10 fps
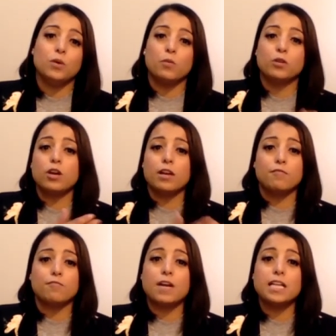And we're
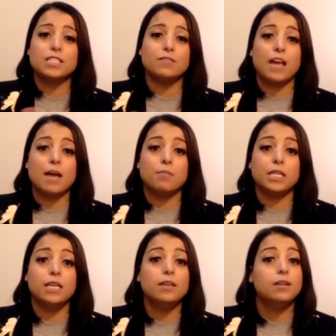talking friends,
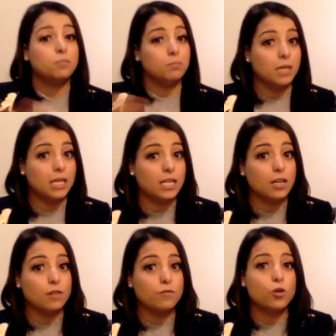family,
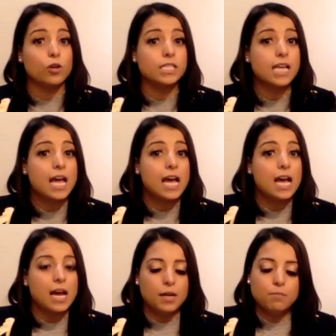media, of course,
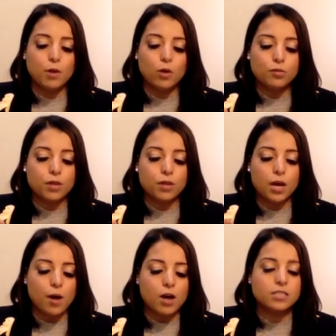in both a
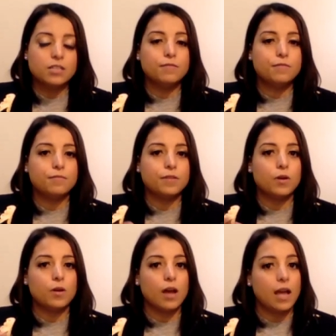positive
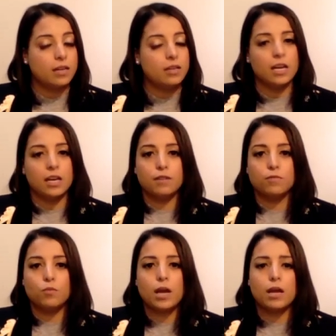and a negative
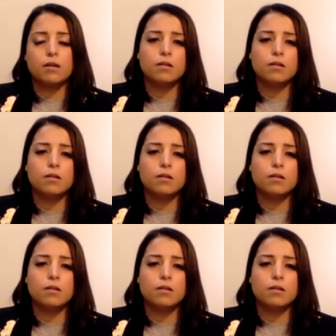way.